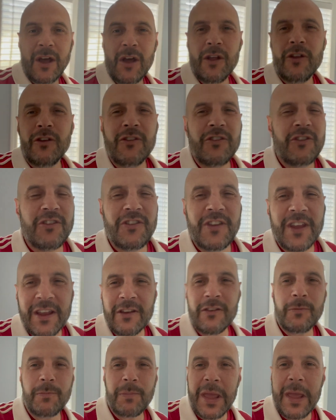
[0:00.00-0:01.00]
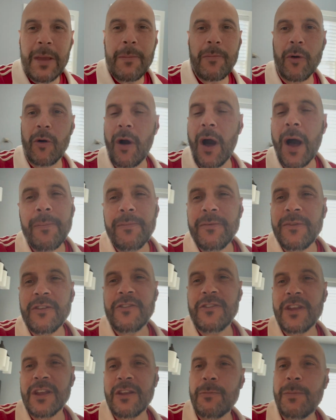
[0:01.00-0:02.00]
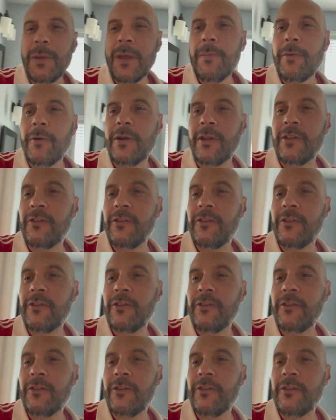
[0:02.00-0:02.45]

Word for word: Six people, up to six people can